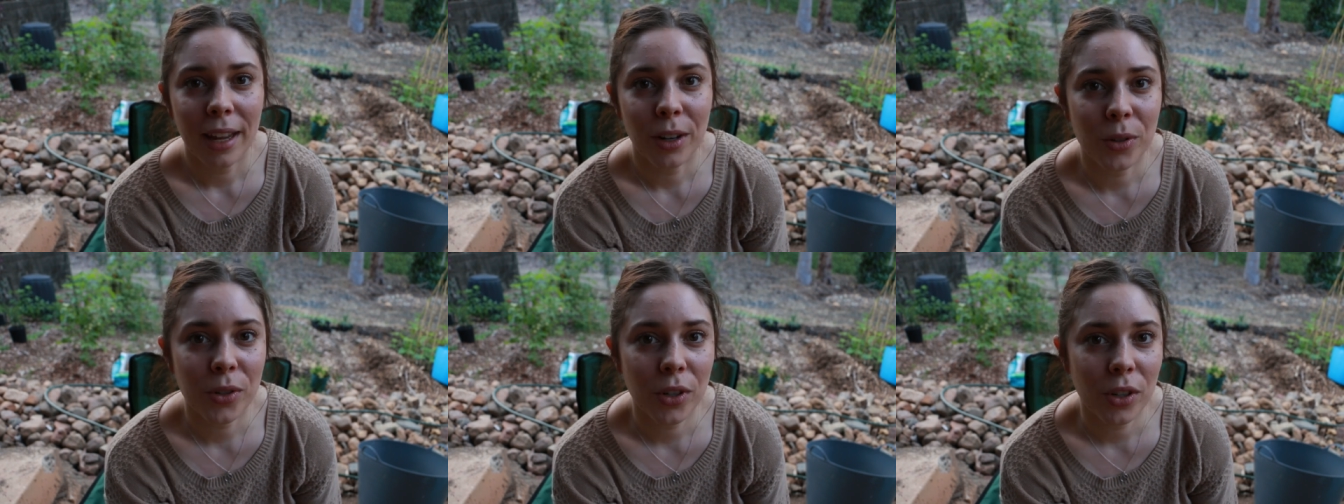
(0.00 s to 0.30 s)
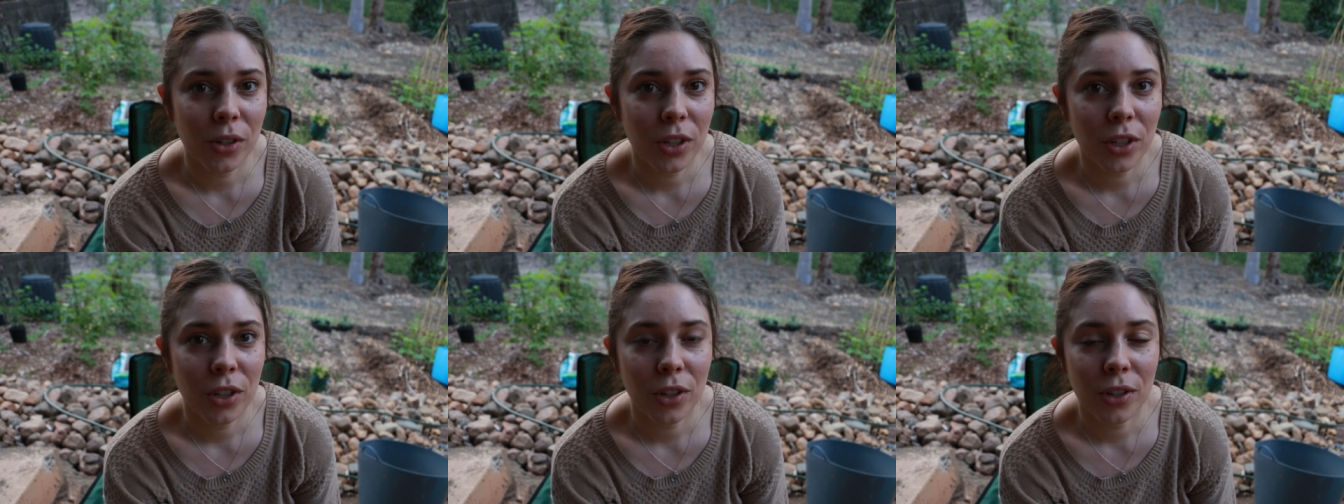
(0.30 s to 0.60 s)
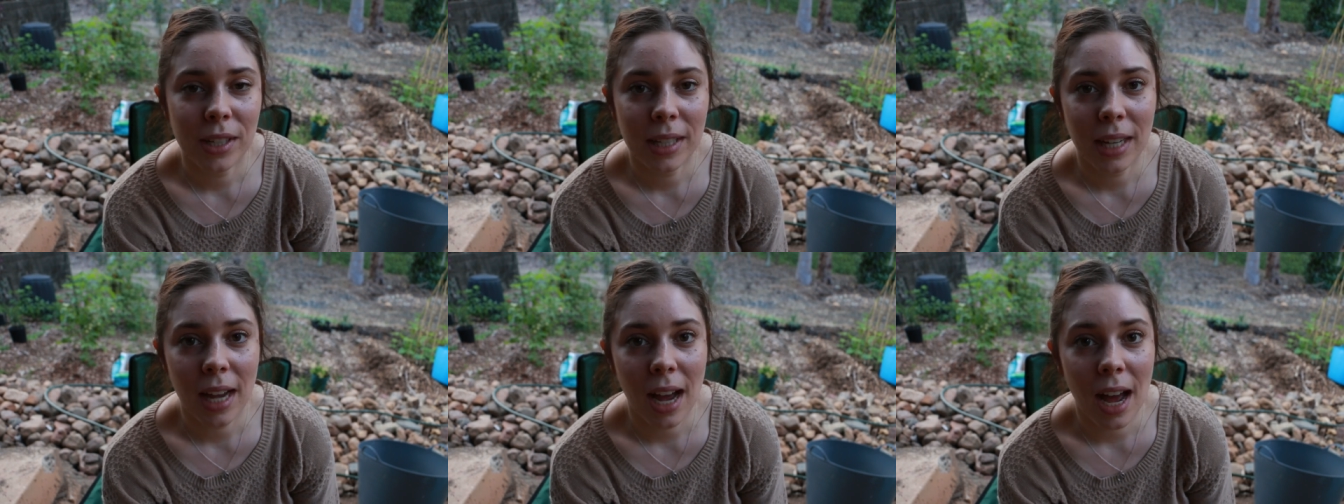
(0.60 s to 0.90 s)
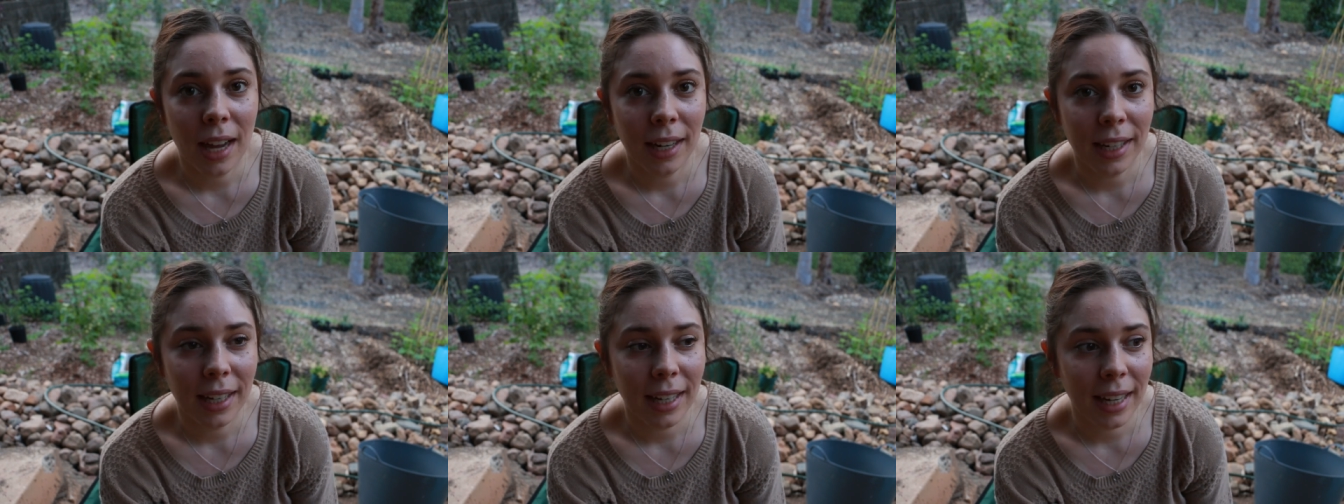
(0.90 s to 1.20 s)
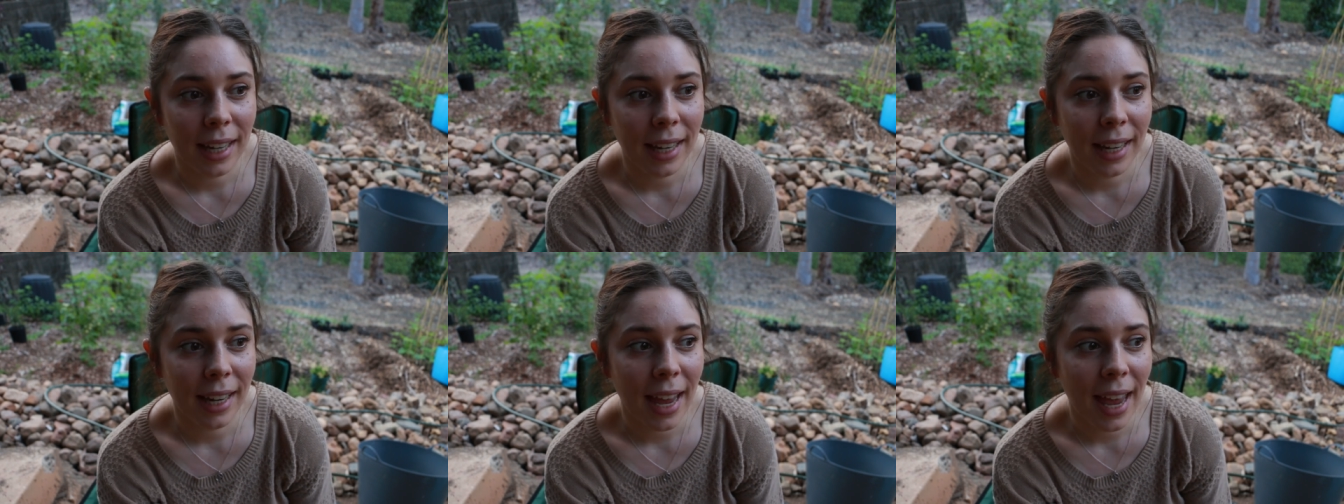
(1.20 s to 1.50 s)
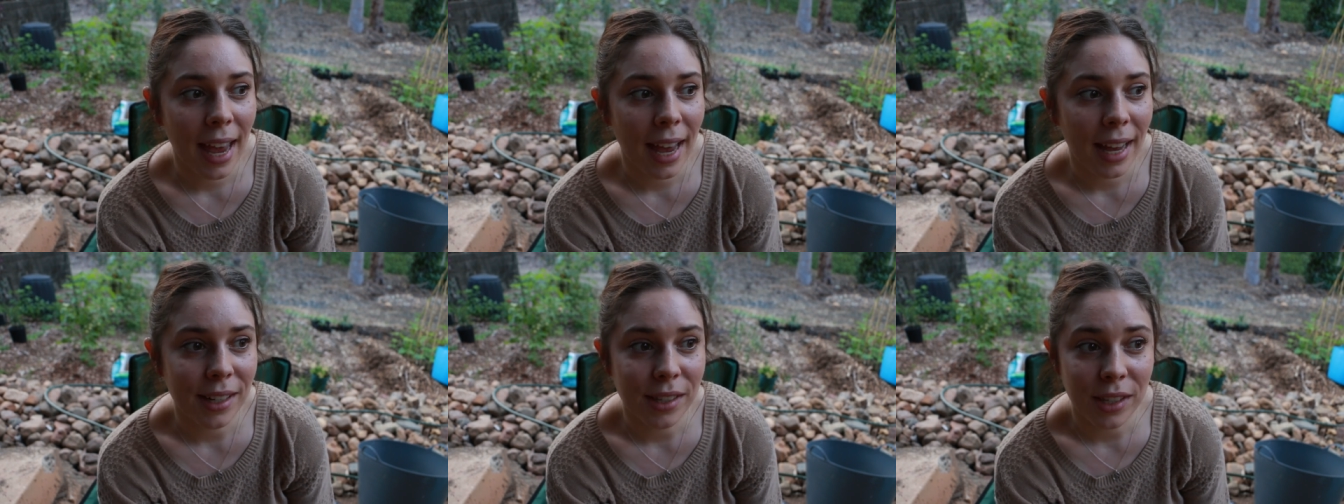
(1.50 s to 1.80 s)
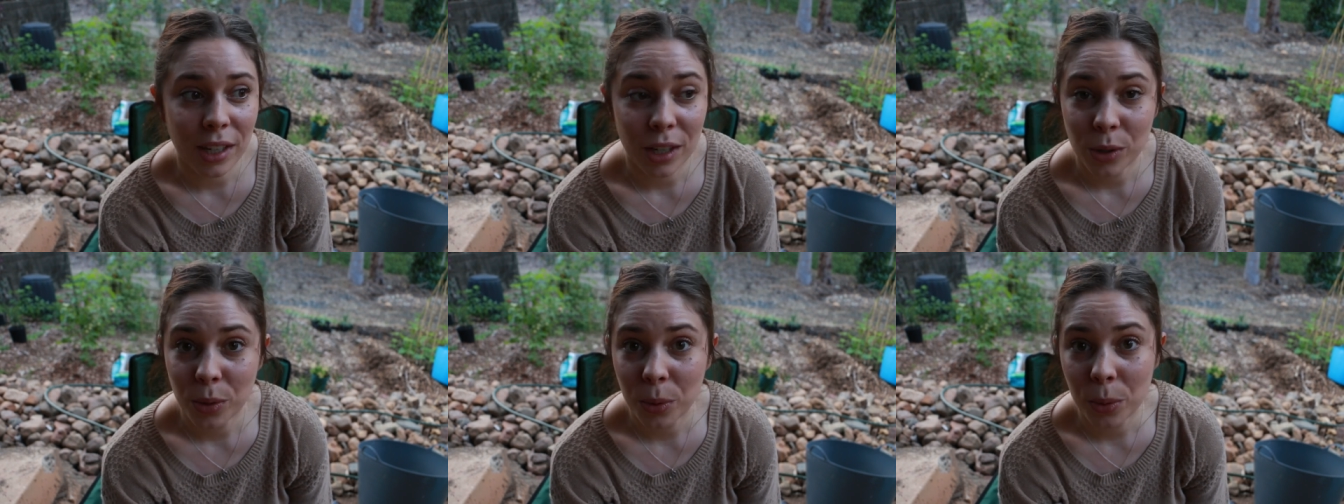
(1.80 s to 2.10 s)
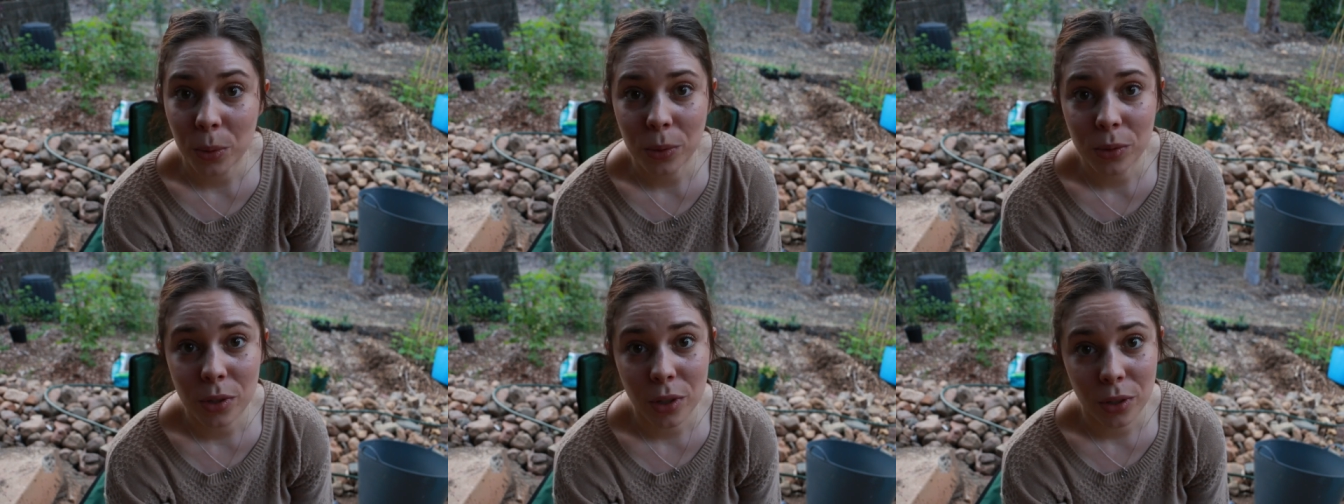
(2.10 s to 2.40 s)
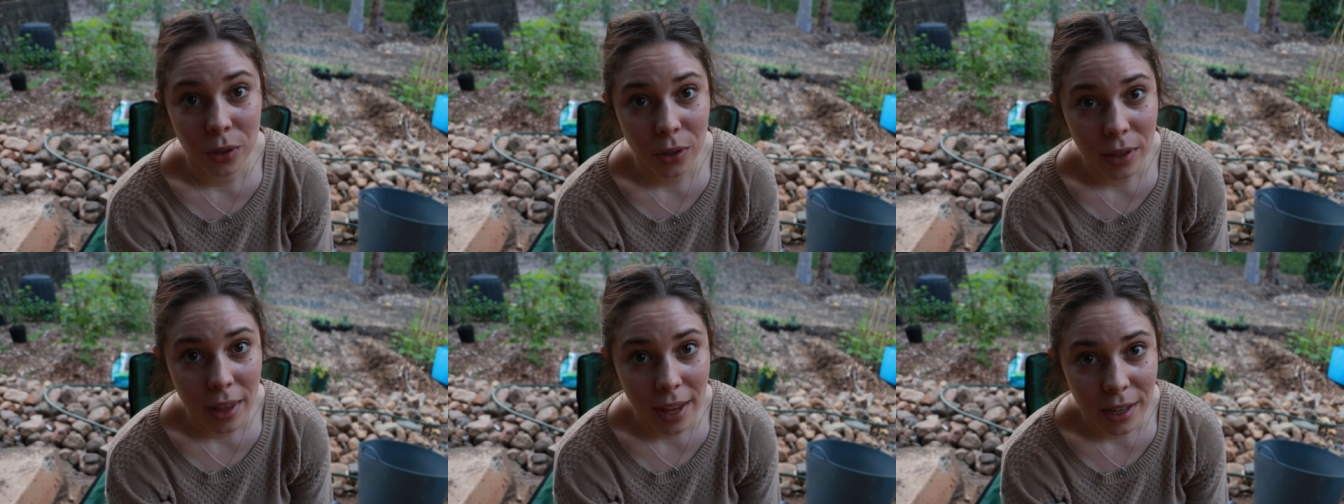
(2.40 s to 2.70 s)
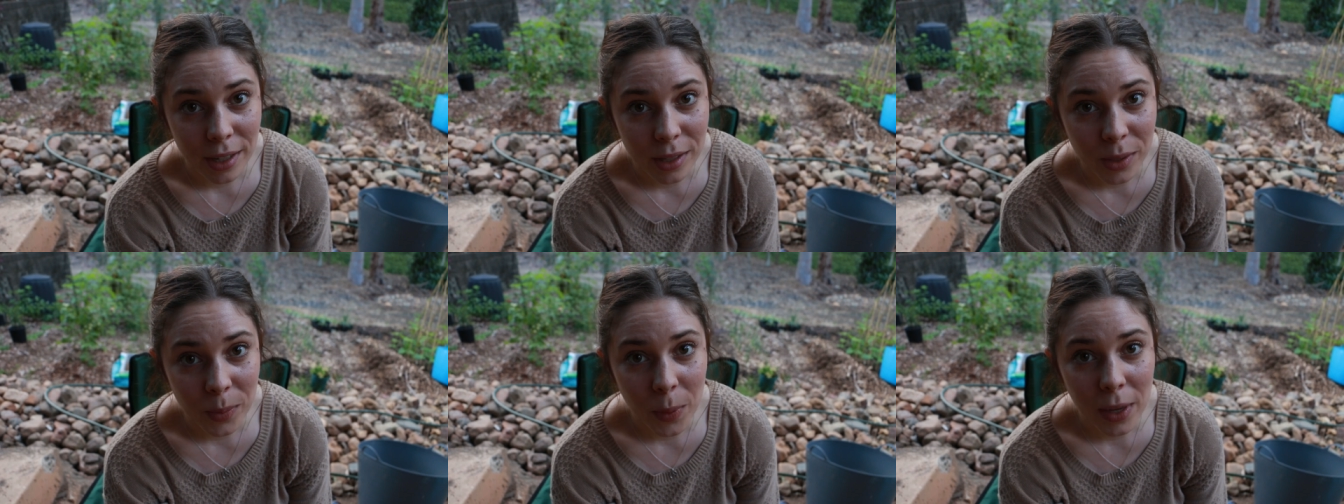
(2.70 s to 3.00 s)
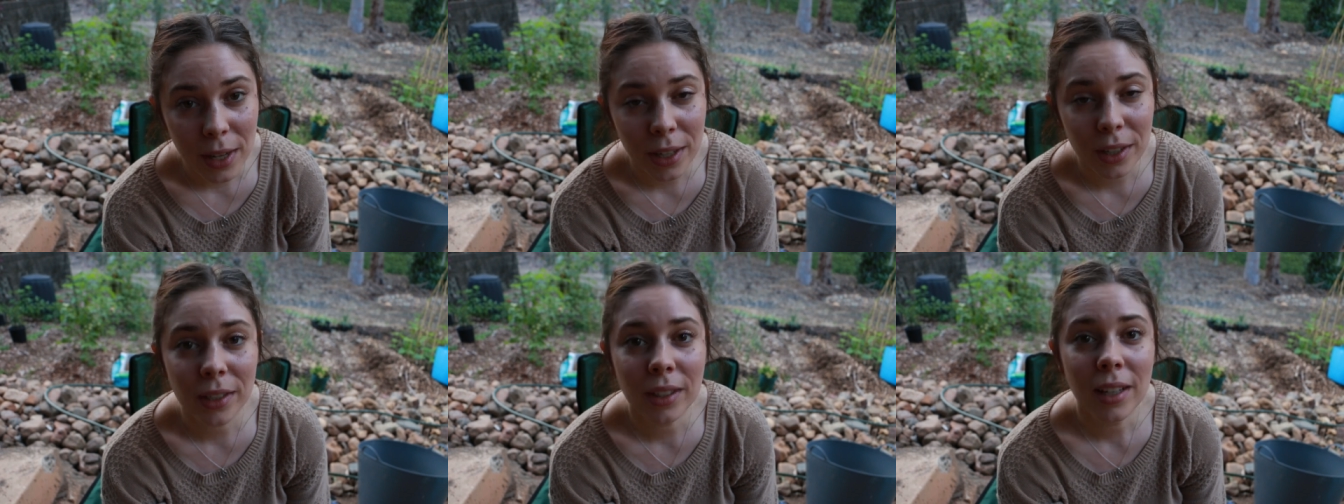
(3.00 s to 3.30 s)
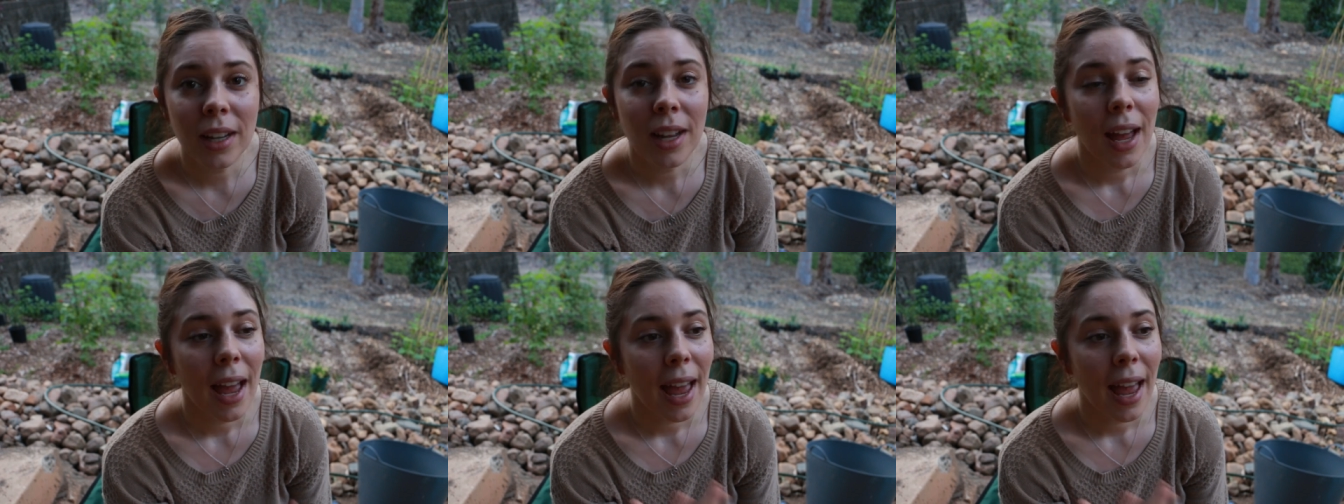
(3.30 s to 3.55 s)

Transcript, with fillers: and also to use gardening as a tool to do that as well,